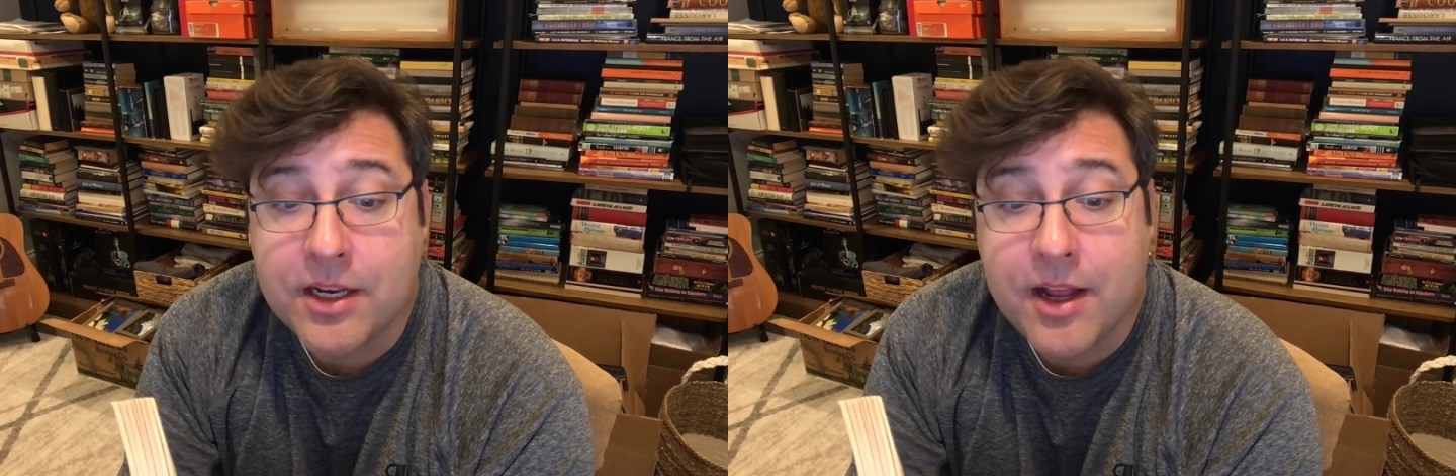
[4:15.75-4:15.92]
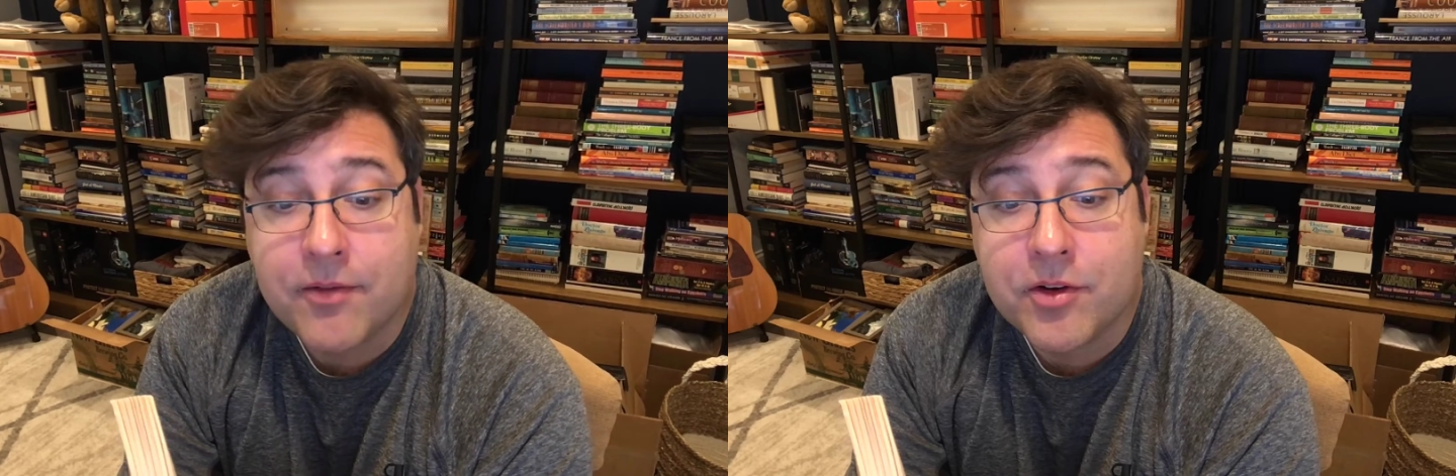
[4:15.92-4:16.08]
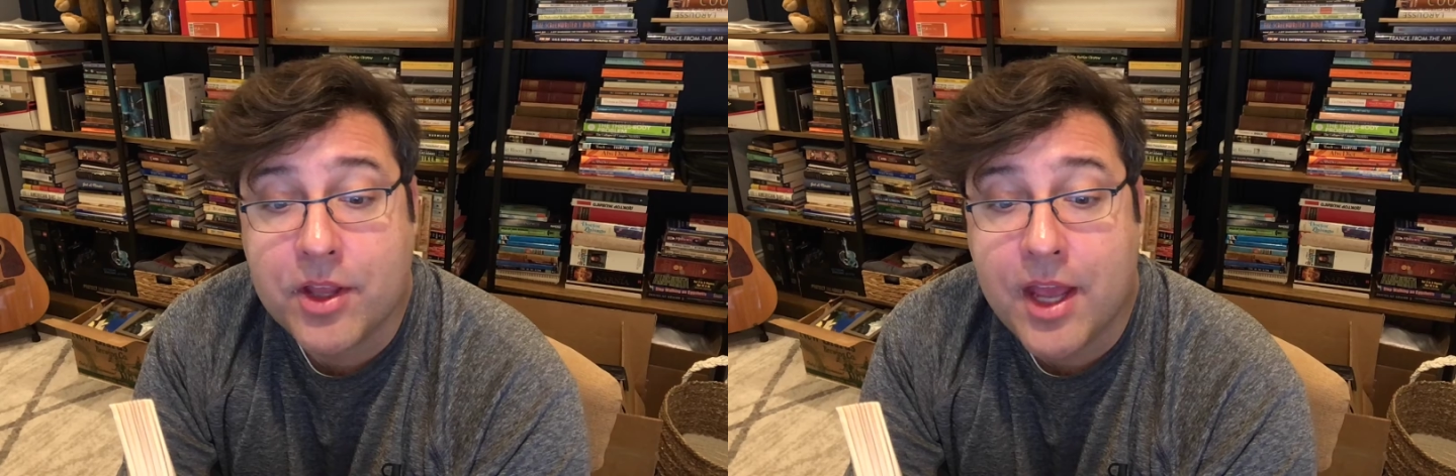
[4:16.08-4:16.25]

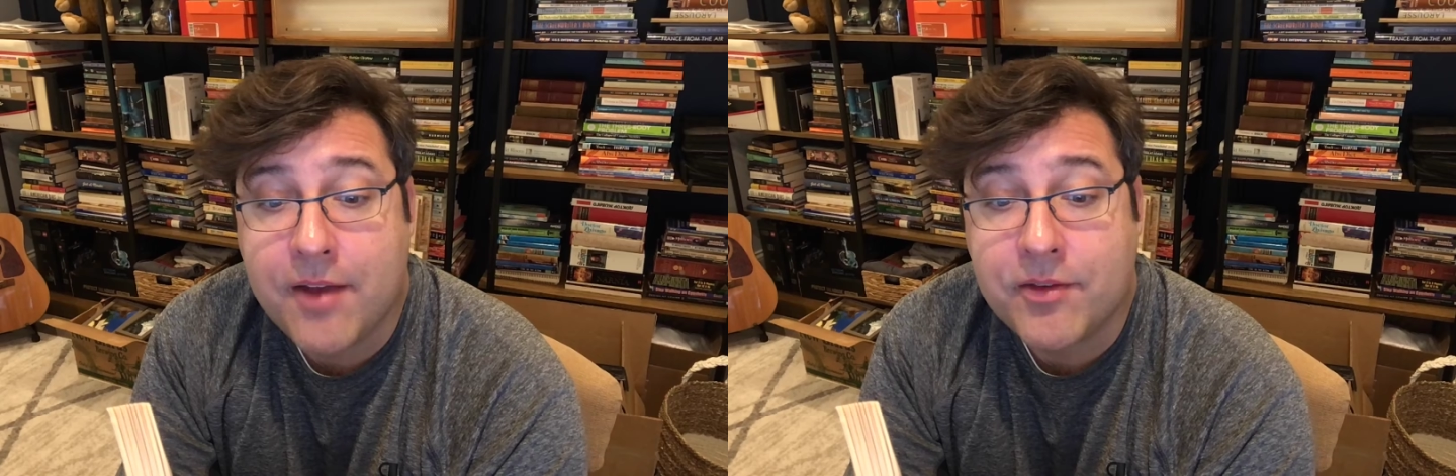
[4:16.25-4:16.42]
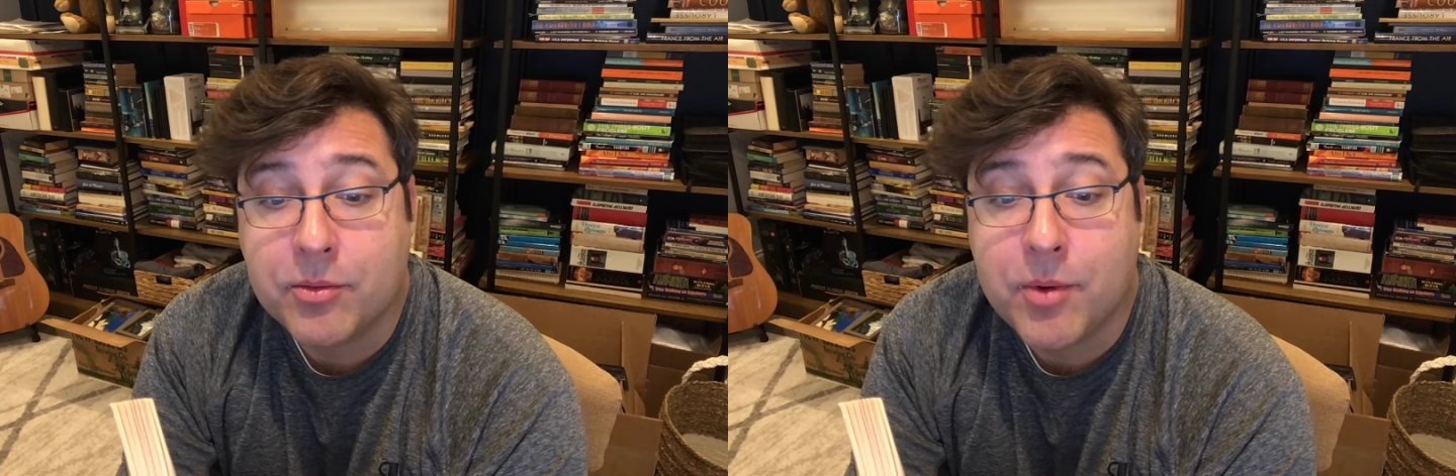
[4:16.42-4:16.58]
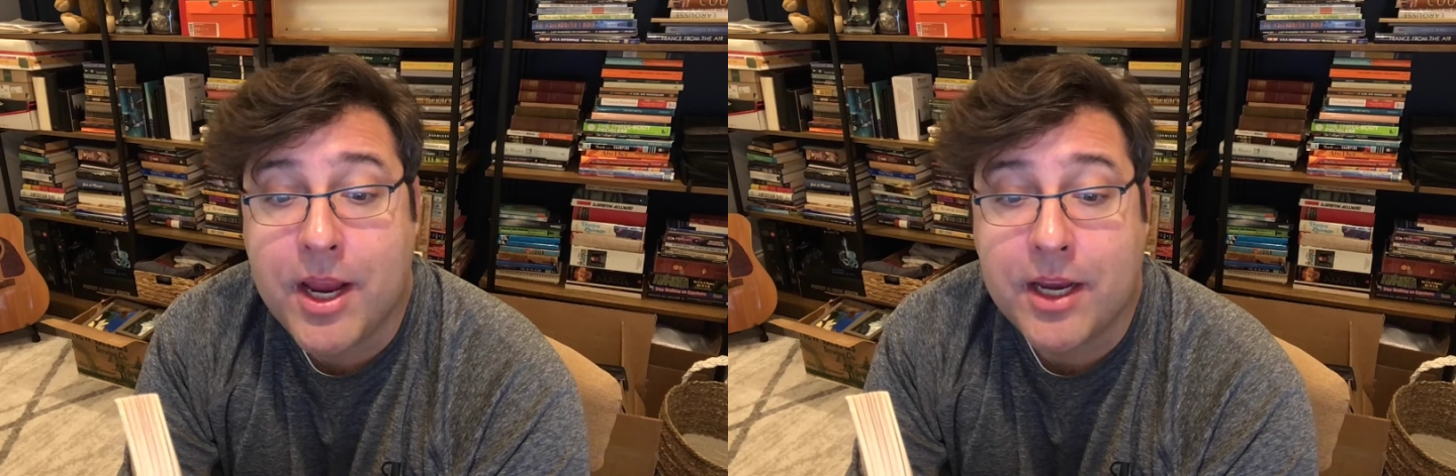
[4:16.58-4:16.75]
after the heavy
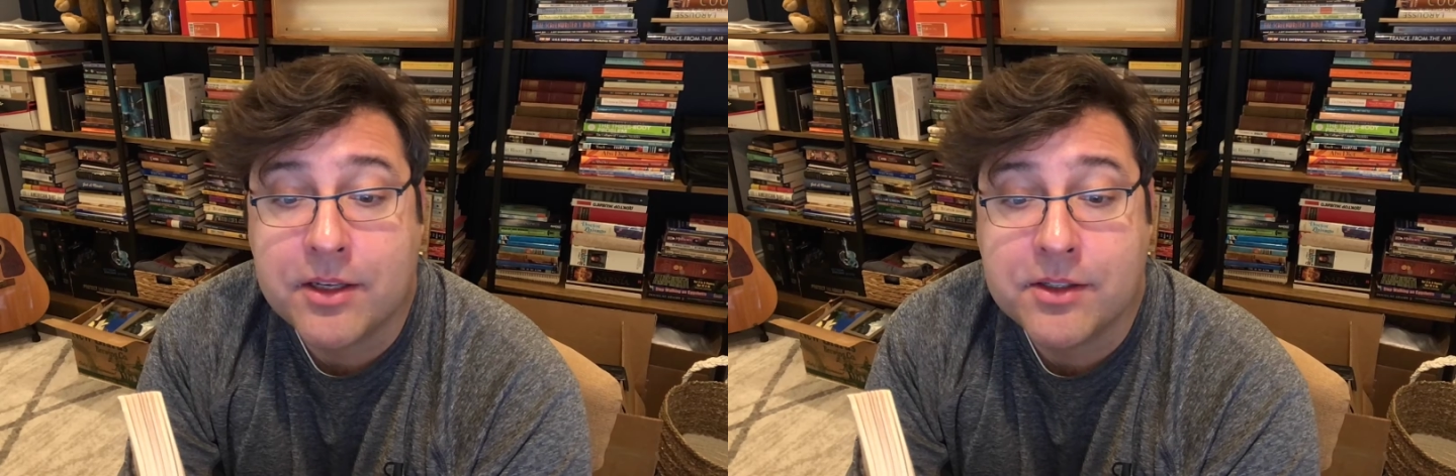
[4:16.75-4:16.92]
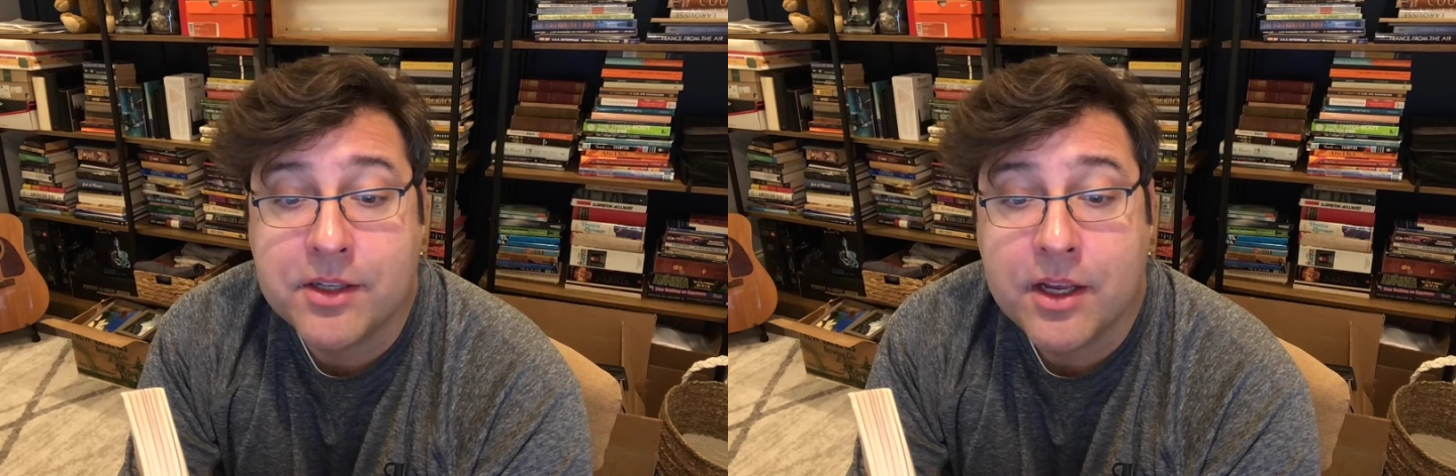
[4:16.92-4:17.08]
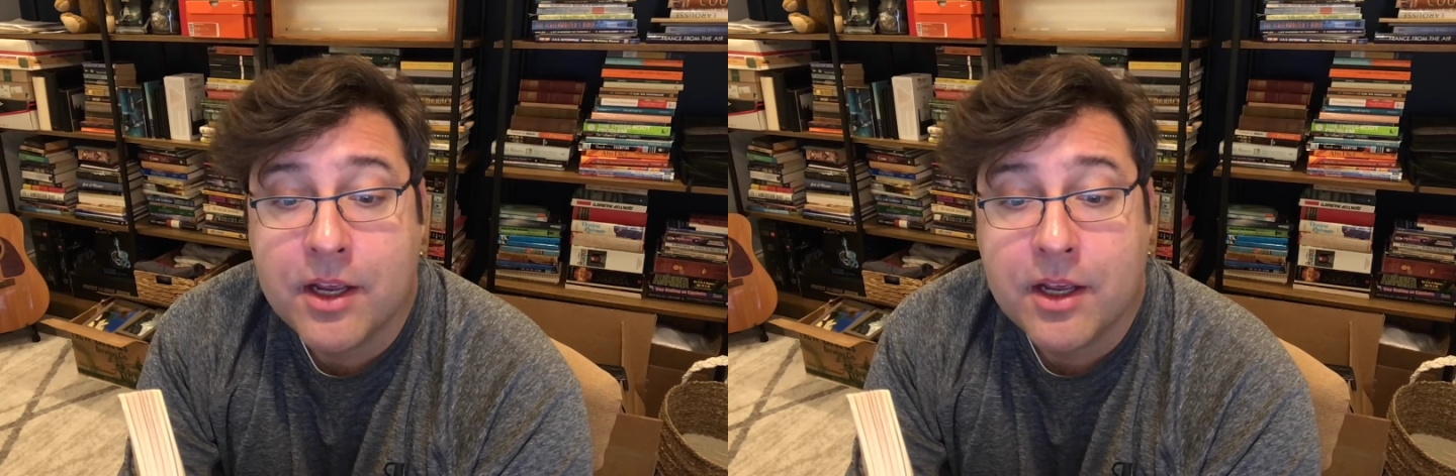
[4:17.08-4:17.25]
rains,